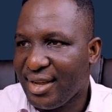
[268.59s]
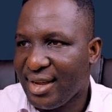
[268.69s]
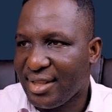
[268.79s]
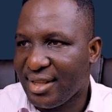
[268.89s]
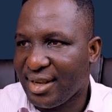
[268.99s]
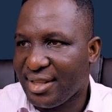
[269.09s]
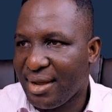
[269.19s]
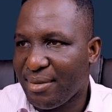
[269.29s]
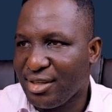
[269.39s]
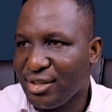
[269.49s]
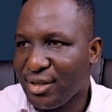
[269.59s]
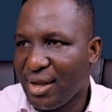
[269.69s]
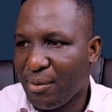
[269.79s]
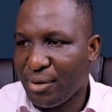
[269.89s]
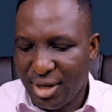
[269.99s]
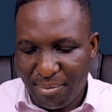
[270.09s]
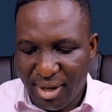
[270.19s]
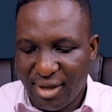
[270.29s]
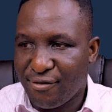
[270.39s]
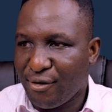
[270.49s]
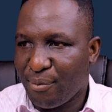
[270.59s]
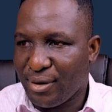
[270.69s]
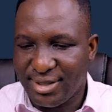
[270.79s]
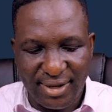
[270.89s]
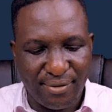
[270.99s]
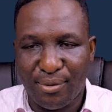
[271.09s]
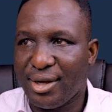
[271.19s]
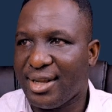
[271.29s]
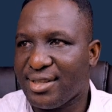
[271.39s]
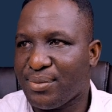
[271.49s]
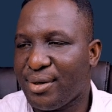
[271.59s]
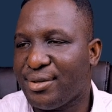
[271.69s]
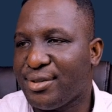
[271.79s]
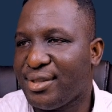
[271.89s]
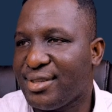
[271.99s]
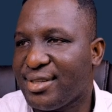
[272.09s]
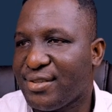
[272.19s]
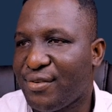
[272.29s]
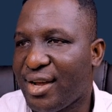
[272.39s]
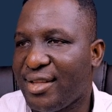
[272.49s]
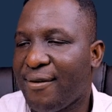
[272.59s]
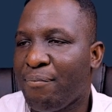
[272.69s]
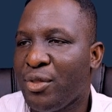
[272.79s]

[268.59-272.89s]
and then I dimension that one and make it four point seven one as well, so this is fine.